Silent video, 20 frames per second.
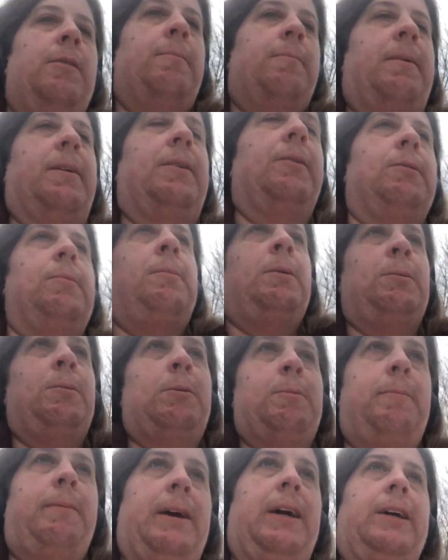But I
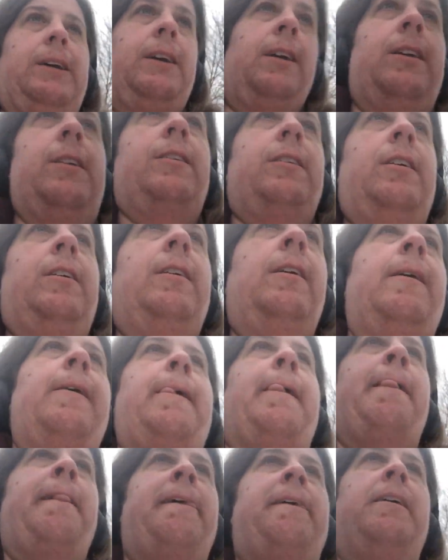remember back in
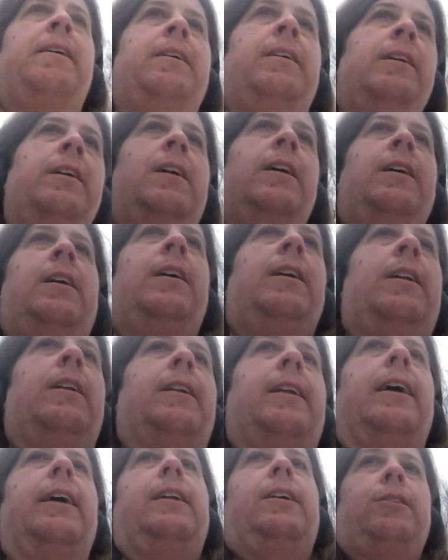
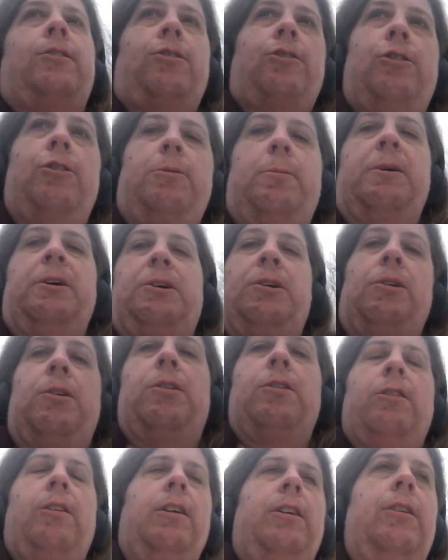late October or
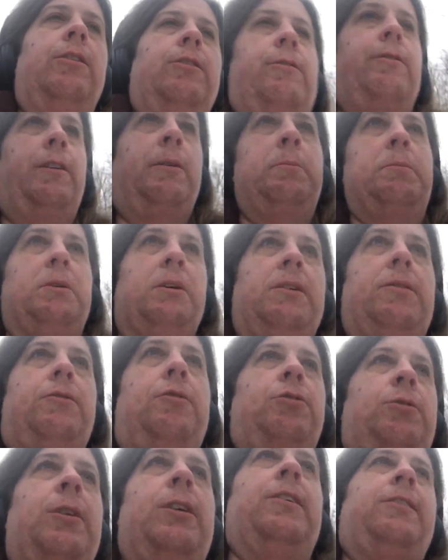early November of
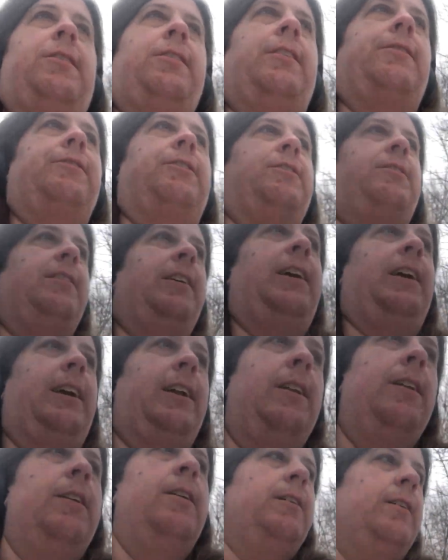
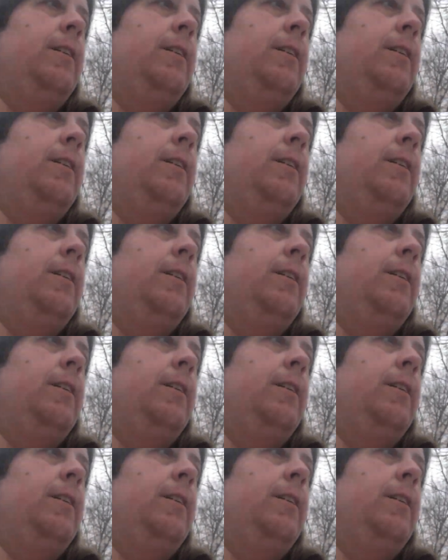2017,